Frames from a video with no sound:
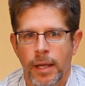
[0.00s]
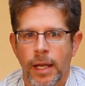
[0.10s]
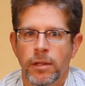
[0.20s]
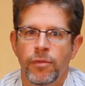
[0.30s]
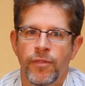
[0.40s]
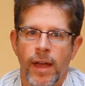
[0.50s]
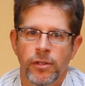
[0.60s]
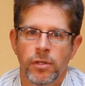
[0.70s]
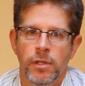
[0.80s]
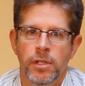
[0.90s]
Get the
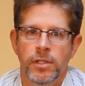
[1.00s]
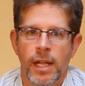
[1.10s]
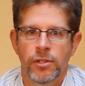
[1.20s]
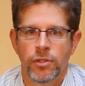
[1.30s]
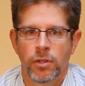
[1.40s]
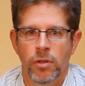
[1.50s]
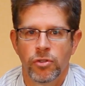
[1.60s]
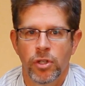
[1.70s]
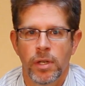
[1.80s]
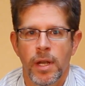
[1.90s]
facts on this debt
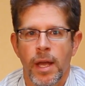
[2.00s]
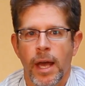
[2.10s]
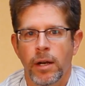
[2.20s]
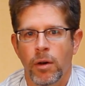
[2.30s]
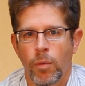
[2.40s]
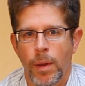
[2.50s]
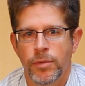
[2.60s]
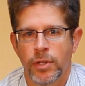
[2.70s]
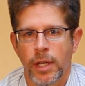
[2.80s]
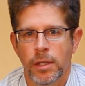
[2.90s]
solution at our
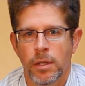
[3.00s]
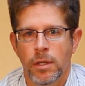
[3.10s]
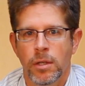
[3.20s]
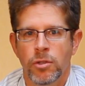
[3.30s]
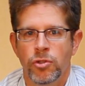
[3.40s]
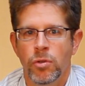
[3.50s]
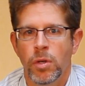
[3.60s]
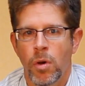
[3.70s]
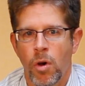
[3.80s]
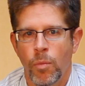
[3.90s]
website. Do
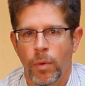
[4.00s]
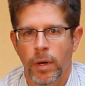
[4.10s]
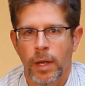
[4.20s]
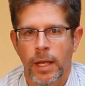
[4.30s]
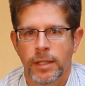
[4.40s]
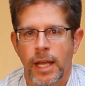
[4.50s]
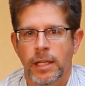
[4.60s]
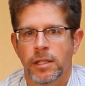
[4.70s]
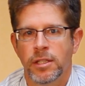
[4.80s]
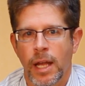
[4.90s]
your homework and
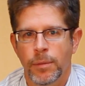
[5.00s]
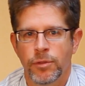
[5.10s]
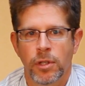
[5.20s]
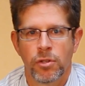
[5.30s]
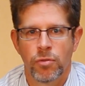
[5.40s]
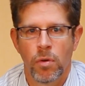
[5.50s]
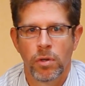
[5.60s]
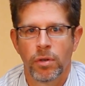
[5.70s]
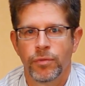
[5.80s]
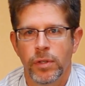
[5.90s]
take the steps to
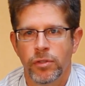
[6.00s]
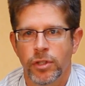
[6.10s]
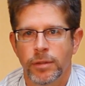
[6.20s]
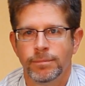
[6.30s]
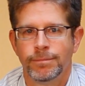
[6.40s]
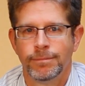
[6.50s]
control your future.